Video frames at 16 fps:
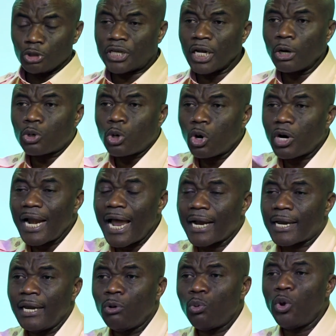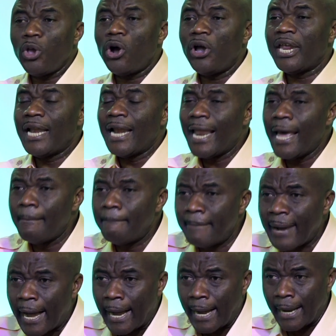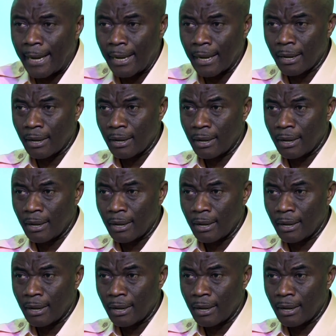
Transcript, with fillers: You still cook like we are in Lemba.